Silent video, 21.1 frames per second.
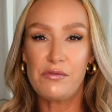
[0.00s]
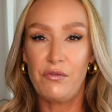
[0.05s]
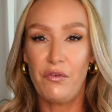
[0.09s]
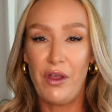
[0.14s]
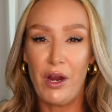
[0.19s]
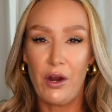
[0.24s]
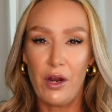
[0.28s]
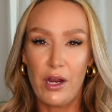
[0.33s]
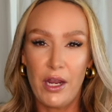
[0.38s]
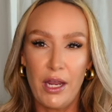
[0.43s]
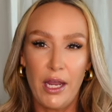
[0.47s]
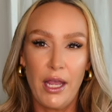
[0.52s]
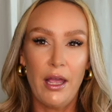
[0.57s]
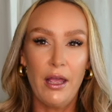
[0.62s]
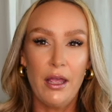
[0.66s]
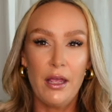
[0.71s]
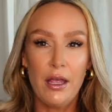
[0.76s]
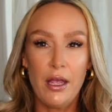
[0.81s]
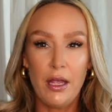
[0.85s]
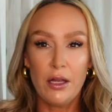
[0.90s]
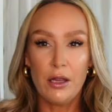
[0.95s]
very
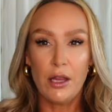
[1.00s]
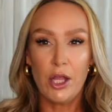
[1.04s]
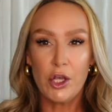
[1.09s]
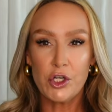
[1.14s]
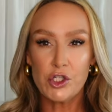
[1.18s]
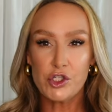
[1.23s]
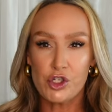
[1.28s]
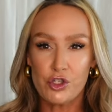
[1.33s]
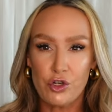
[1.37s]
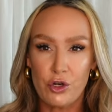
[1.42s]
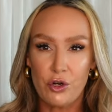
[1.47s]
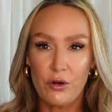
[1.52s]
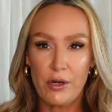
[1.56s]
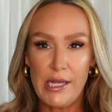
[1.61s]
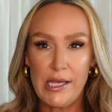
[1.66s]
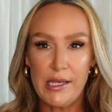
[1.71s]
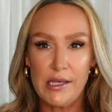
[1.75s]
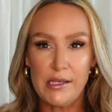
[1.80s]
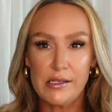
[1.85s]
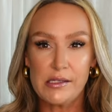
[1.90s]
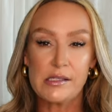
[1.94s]

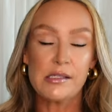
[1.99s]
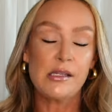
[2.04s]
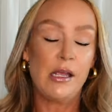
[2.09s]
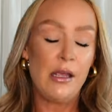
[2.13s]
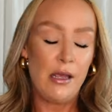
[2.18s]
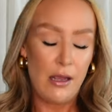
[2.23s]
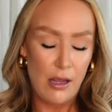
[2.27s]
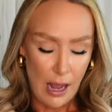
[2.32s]
luxurious.